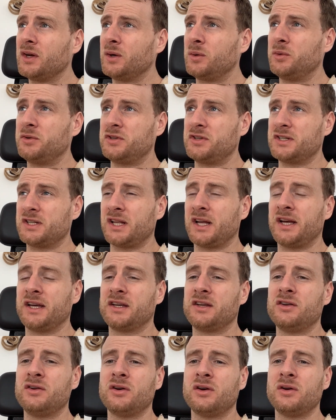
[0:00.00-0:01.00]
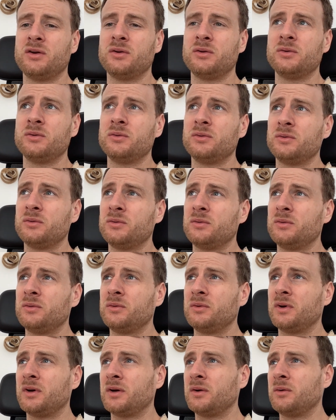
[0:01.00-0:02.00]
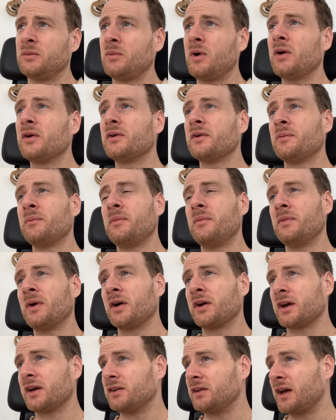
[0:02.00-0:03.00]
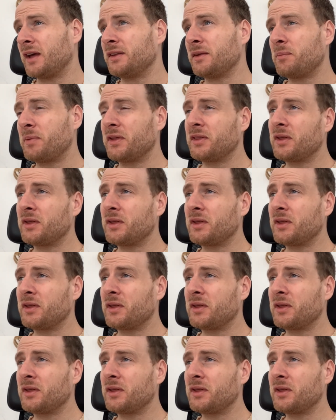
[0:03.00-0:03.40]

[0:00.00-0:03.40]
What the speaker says: which is like, well, okay, and